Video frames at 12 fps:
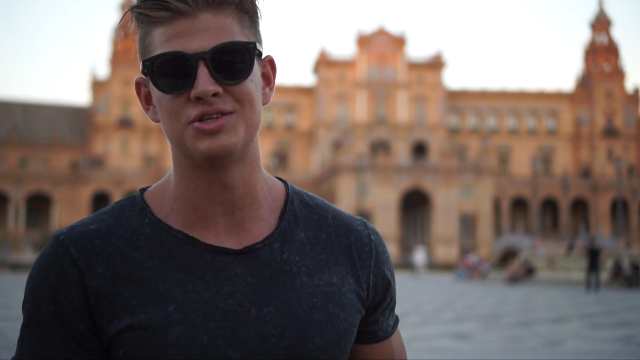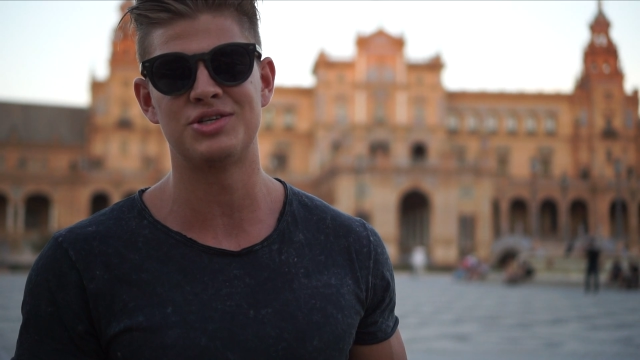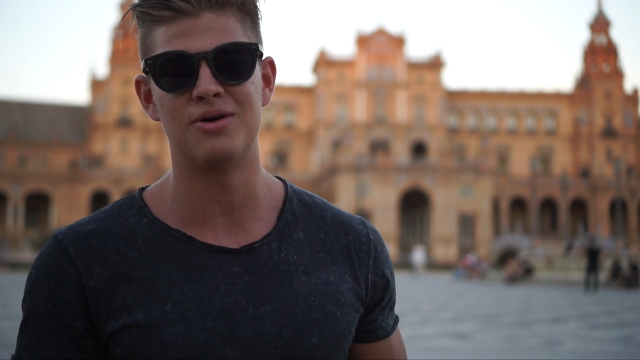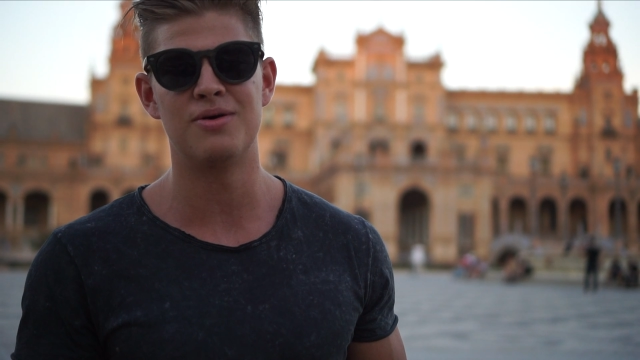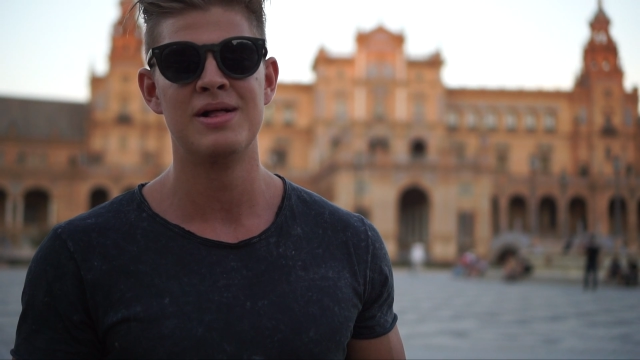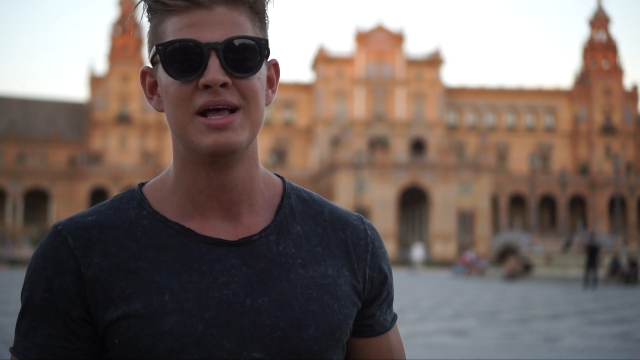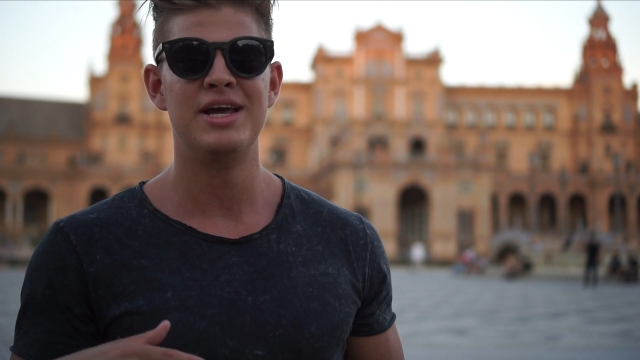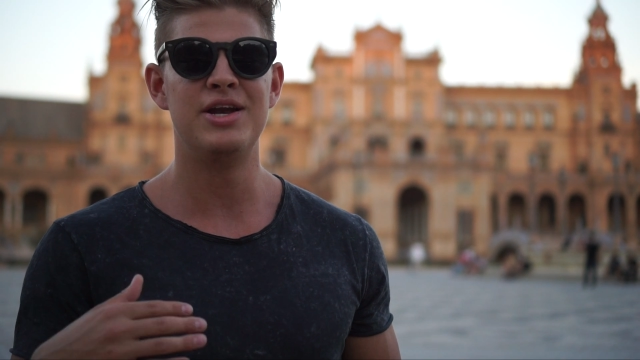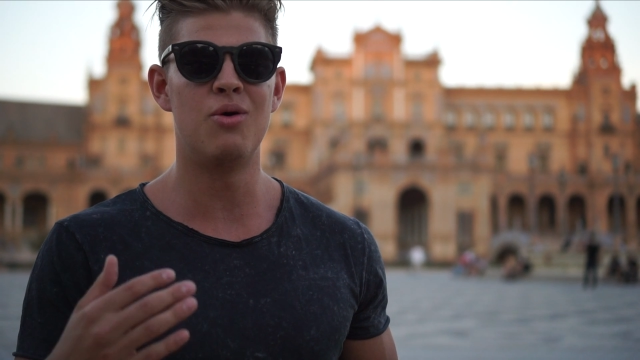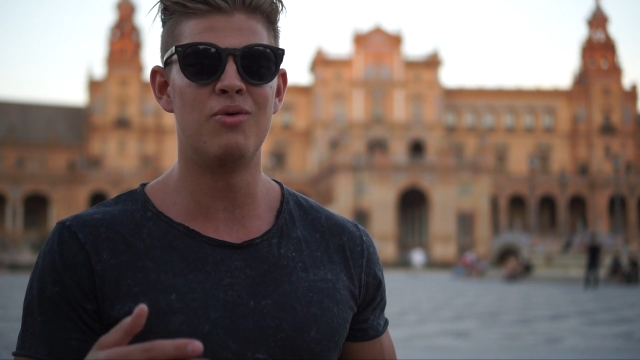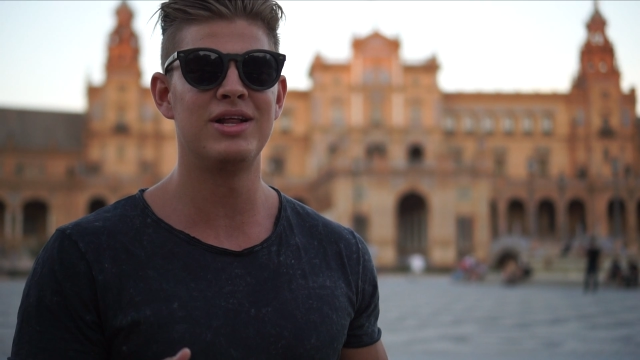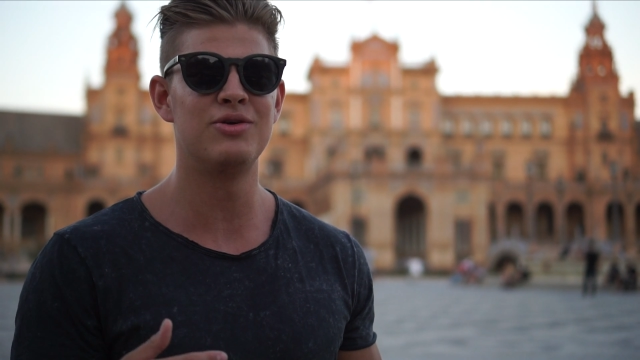So you
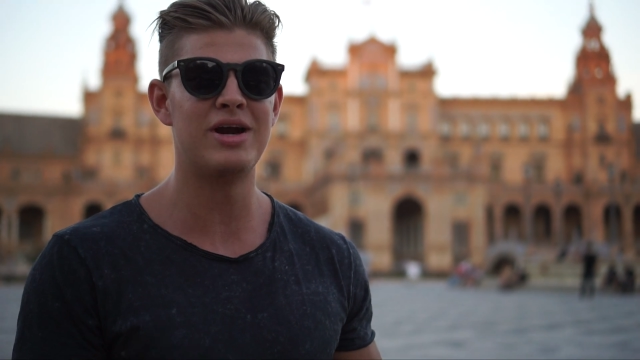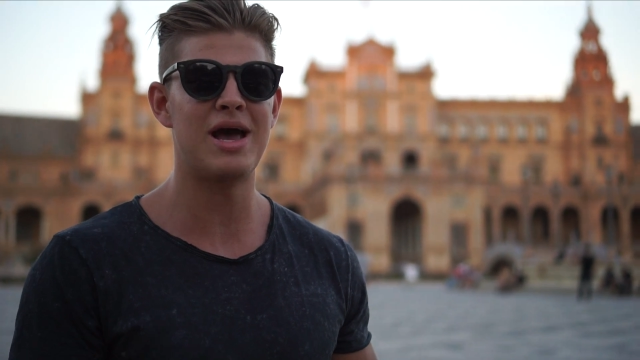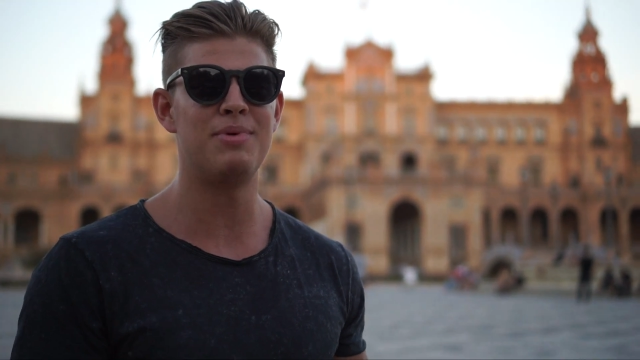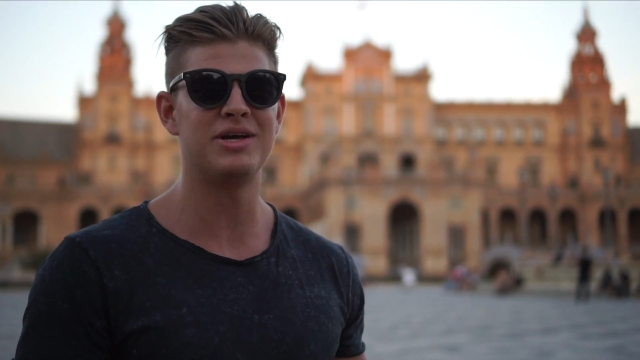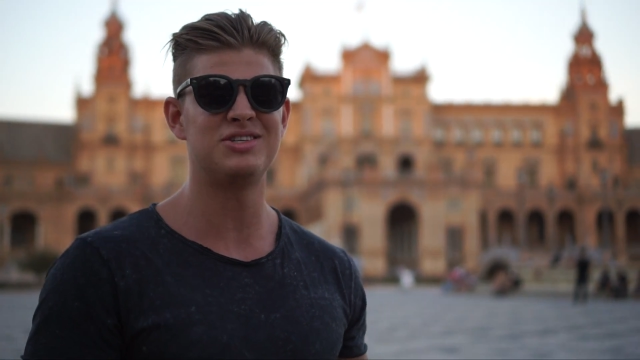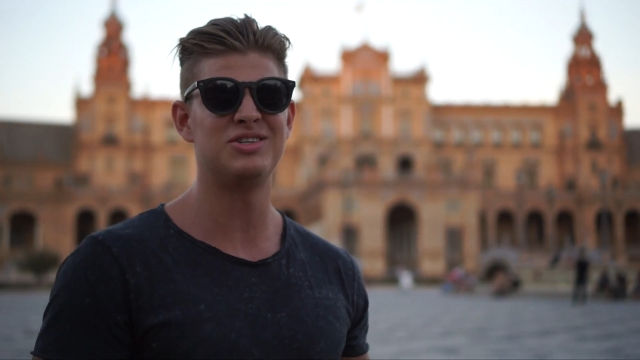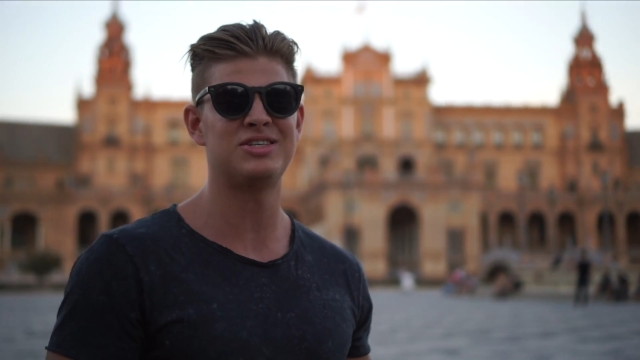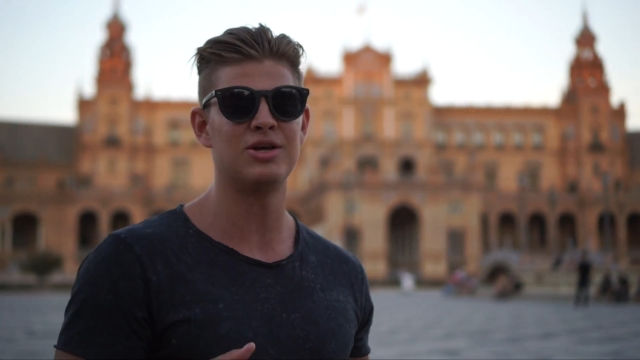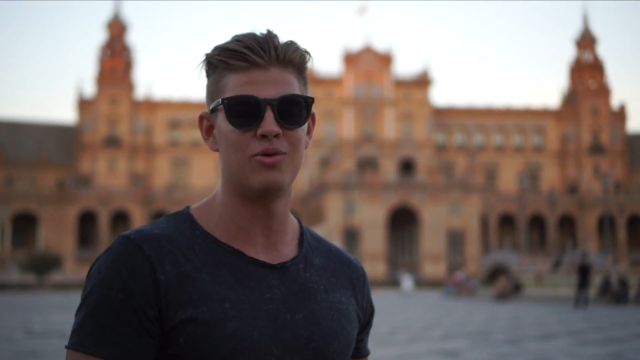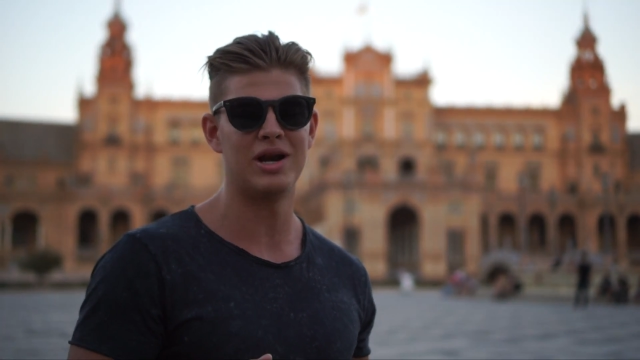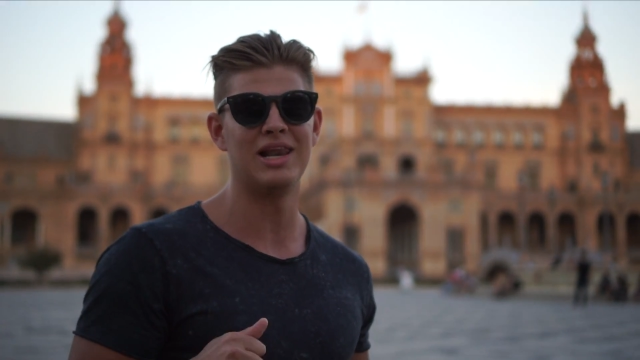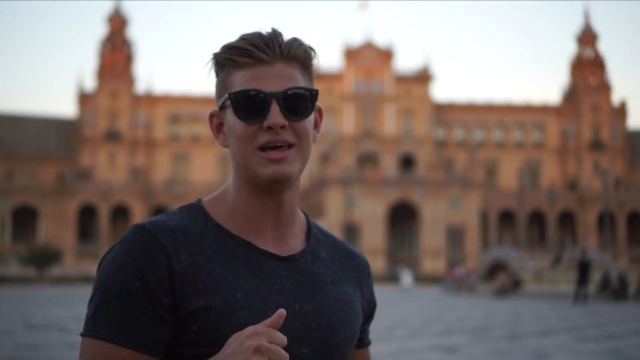don't want to do that because you
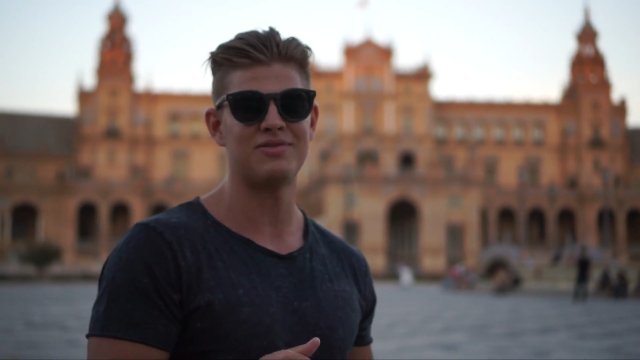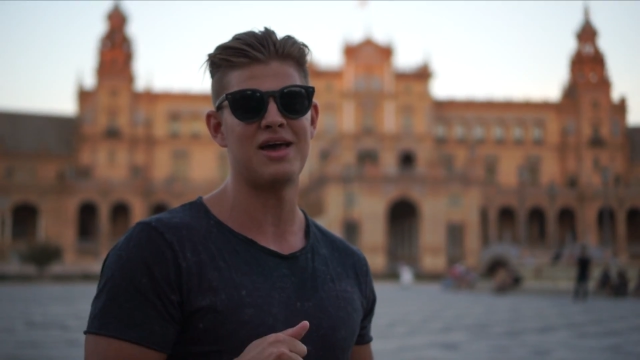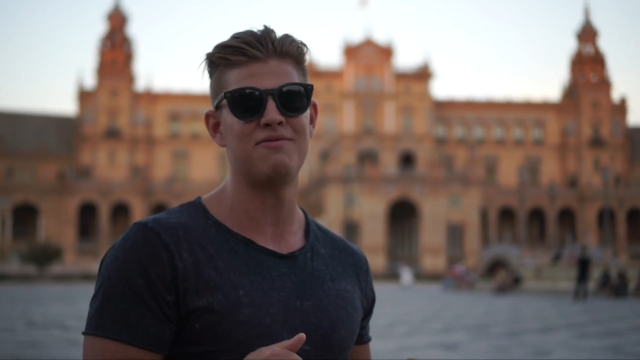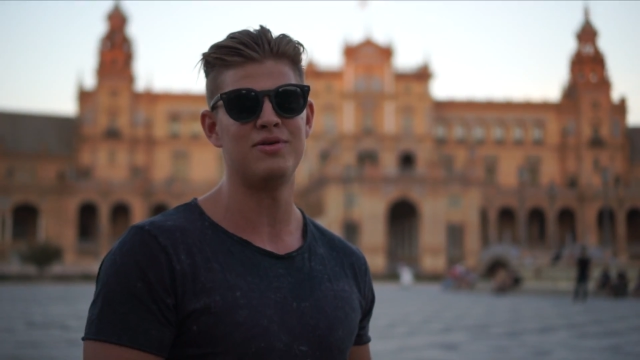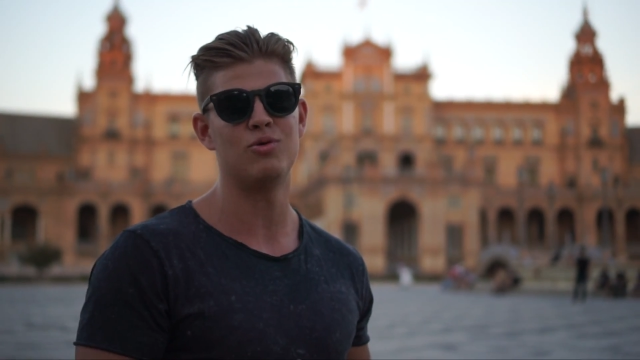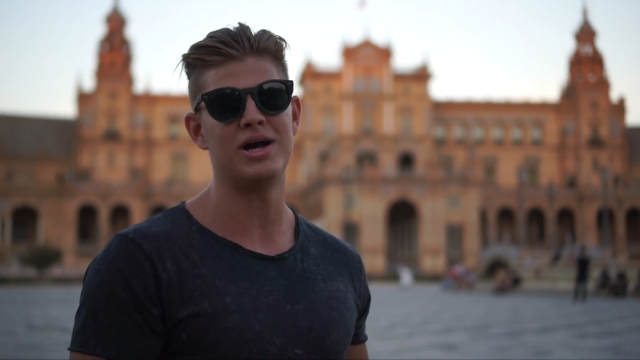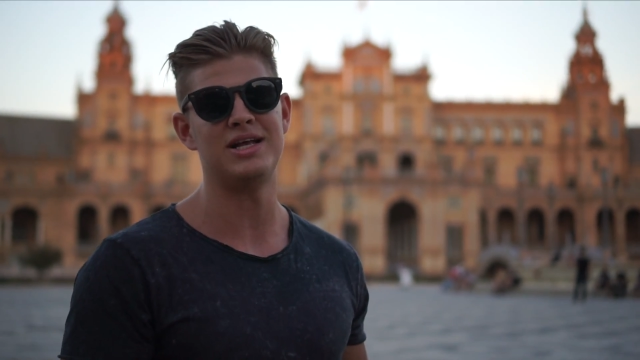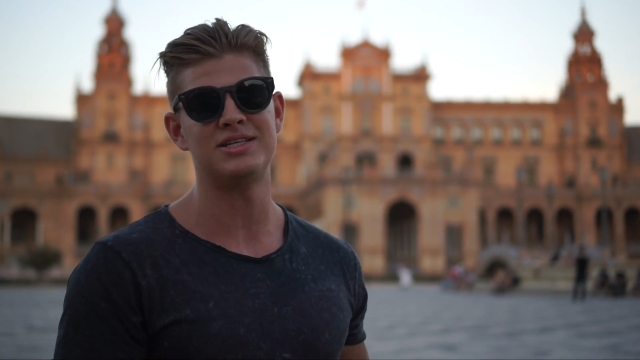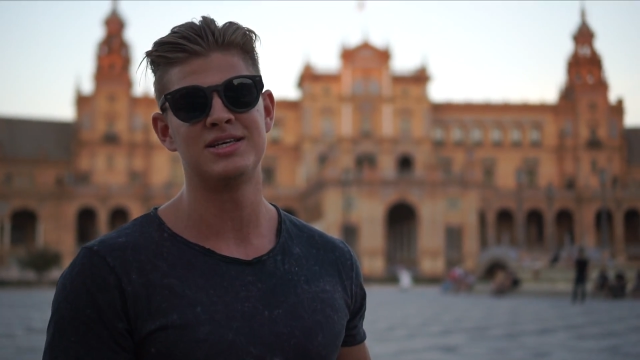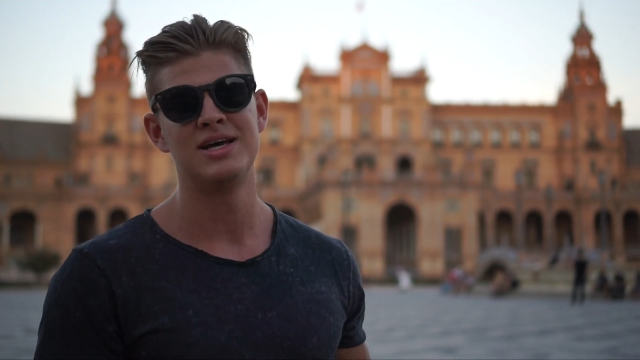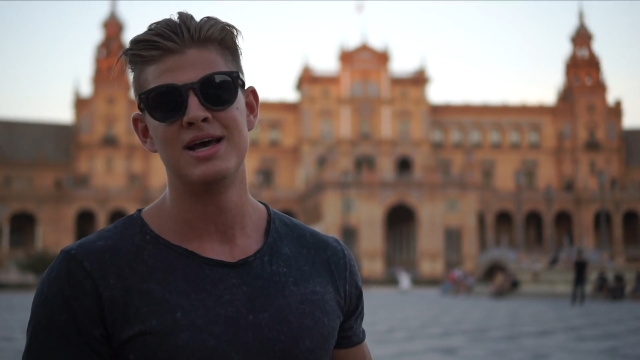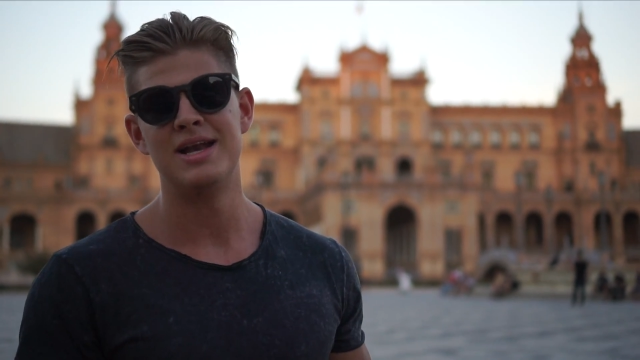still want to lift heavy weights.